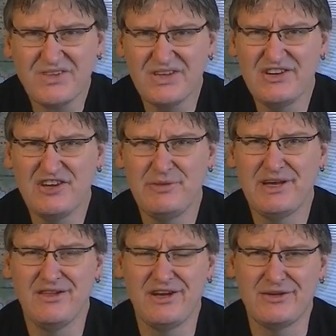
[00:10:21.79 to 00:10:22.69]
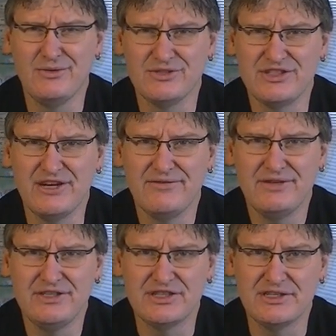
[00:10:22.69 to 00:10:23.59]
These guys make a lot of cool
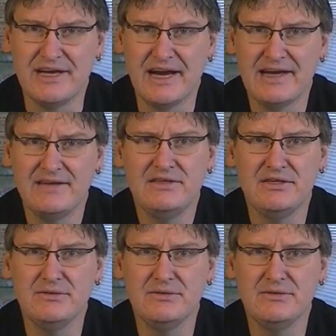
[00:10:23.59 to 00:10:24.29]
stuff. He's a good guy.